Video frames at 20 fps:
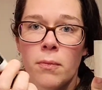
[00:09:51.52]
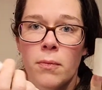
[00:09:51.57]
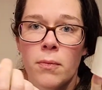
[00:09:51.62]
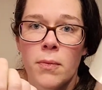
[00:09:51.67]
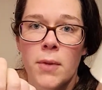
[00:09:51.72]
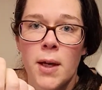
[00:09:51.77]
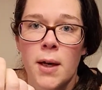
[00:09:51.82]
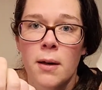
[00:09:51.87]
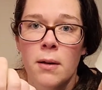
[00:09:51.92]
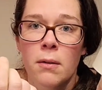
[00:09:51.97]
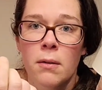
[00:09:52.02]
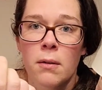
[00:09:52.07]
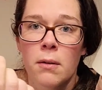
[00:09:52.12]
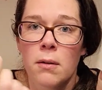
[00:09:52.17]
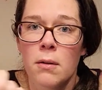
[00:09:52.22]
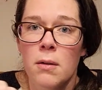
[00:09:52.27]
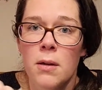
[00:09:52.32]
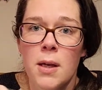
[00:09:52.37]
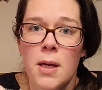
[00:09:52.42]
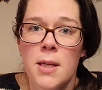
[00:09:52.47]
There,
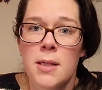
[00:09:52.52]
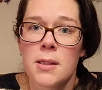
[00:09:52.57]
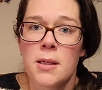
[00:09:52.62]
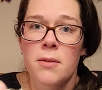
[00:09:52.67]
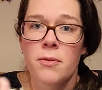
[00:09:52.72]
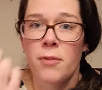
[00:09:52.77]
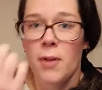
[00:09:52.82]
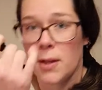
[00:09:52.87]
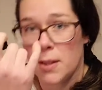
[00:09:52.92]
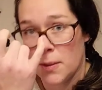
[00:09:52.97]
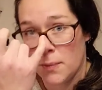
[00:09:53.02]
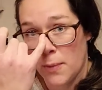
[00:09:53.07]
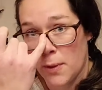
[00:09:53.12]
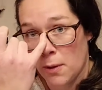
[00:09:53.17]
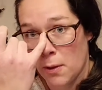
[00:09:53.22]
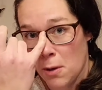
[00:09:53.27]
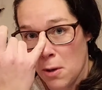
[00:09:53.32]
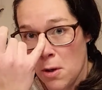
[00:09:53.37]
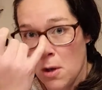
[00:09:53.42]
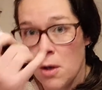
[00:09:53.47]
easy,
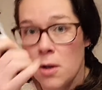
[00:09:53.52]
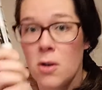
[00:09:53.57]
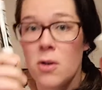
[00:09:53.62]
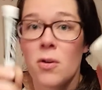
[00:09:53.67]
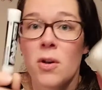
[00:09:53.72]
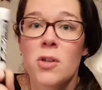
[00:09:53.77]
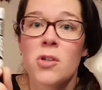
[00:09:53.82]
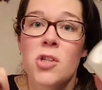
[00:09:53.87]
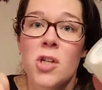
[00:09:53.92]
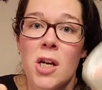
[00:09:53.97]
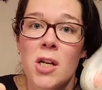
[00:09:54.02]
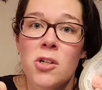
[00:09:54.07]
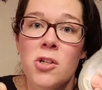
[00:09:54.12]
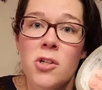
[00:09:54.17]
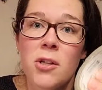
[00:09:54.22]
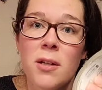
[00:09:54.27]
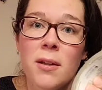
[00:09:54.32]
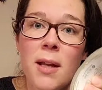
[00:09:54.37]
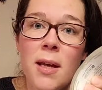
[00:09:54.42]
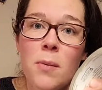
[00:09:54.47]
flexible. You can change
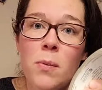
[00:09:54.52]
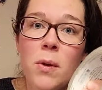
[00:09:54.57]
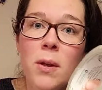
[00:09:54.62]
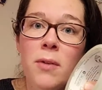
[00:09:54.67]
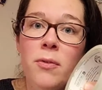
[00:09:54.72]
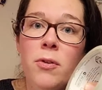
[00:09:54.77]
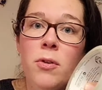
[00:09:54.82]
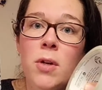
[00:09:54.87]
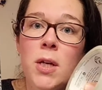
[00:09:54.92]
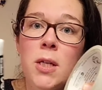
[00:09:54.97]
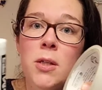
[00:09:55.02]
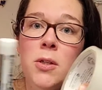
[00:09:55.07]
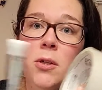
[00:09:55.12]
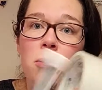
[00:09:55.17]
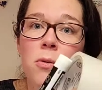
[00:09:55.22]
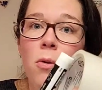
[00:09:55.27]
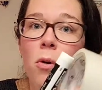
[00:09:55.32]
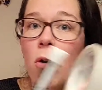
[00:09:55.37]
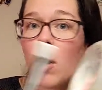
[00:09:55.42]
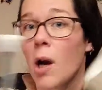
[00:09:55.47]
the label if you need
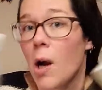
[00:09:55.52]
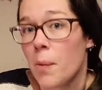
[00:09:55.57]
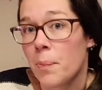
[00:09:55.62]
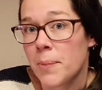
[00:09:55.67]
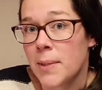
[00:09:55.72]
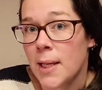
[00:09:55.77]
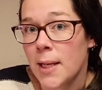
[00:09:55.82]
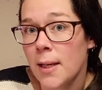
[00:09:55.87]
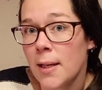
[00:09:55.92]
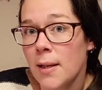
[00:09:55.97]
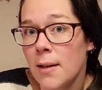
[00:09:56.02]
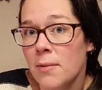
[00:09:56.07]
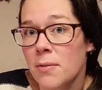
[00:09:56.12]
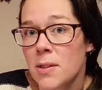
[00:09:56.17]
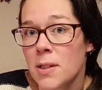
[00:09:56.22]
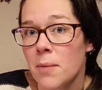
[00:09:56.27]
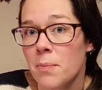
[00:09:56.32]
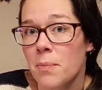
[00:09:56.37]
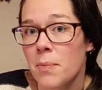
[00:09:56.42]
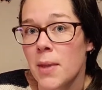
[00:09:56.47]
to, or update it if
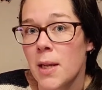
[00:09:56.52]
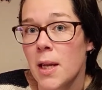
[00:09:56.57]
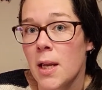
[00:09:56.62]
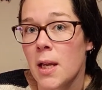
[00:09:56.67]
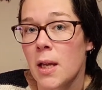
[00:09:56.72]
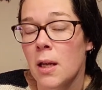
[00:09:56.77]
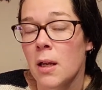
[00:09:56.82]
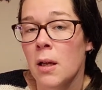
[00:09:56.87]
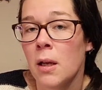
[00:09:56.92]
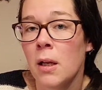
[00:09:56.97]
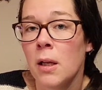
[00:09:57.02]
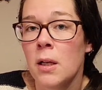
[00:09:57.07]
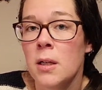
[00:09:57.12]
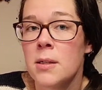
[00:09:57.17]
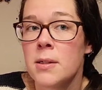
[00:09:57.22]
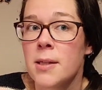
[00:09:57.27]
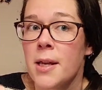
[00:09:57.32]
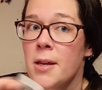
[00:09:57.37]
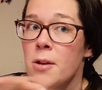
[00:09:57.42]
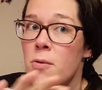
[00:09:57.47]
something,
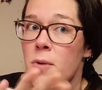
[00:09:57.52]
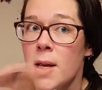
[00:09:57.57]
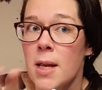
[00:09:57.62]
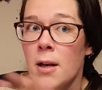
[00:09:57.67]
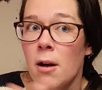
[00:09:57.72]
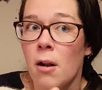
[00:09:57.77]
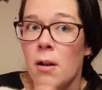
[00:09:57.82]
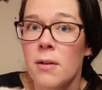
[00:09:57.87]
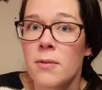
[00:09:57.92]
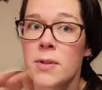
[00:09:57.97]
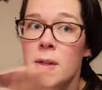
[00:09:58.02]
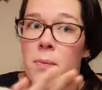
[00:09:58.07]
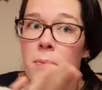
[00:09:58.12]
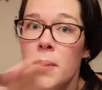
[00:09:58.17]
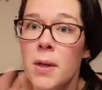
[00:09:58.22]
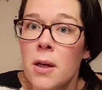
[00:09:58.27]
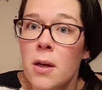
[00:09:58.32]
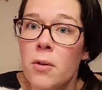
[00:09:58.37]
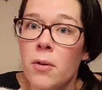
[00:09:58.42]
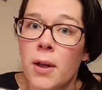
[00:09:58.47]
say you eat all of
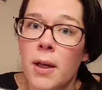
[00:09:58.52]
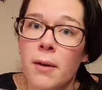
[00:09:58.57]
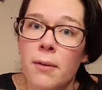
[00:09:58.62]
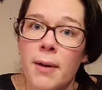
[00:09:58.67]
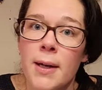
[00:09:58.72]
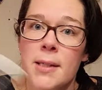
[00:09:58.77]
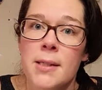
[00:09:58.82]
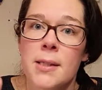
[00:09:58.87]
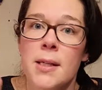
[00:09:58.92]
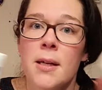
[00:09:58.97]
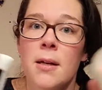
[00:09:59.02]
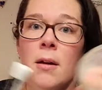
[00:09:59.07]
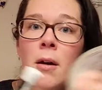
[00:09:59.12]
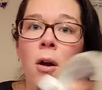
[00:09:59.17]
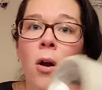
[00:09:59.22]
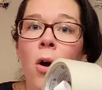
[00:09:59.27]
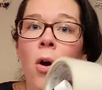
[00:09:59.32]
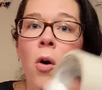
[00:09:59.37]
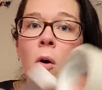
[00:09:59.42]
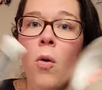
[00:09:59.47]
something, you can erase it.
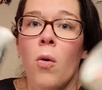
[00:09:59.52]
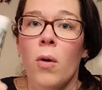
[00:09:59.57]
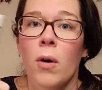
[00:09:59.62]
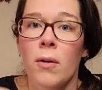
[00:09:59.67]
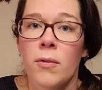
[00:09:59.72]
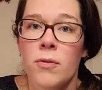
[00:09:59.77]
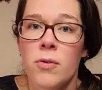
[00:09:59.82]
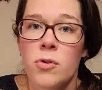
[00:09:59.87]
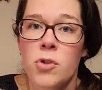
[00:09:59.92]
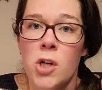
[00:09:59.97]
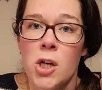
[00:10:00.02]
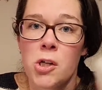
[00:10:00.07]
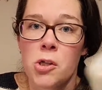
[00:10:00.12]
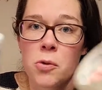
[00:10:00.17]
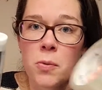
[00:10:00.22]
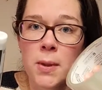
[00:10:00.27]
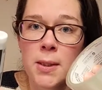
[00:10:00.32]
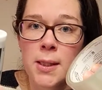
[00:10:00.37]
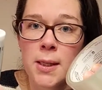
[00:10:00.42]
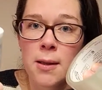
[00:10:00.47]
Or if you
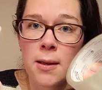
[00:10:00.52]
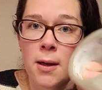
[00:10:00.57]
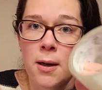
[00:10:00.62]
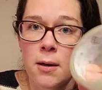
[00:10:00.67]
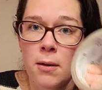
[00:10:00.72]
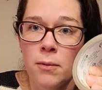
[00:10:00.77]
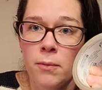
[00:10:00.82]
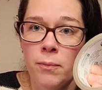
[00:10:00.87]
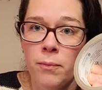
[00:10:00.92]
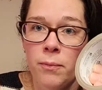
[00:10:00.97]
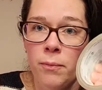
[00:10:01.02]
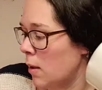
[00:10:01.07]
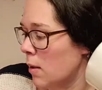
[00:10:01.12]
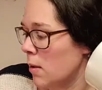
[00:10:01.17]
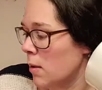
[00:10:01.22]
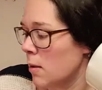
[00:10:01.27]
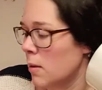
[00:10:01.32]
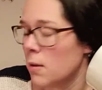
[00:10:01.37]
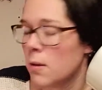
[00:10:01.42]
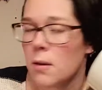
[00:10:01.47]
change what's in there,
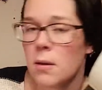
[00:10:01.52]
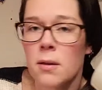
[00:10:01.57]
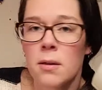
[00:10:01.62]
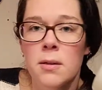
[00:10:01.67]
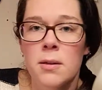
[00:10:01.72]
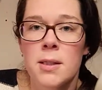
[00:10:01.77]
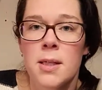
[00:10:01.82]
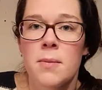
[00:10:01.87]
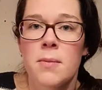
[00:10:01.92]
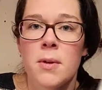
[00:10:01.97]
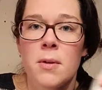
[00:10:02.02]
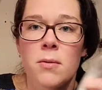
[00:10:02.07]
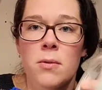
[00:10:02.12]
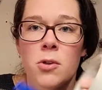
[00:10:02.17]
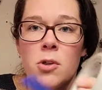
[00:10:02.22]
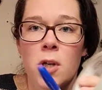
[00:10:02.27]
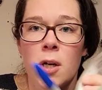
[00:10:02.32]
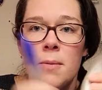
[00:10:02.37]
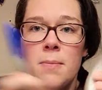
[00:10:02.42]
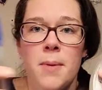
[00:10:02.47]
Same thing with
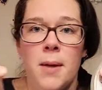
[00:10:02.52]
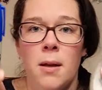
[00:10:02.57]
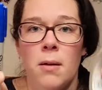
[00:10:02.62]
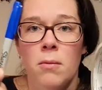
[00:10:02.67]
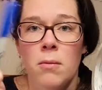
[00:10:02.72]
Sharpie.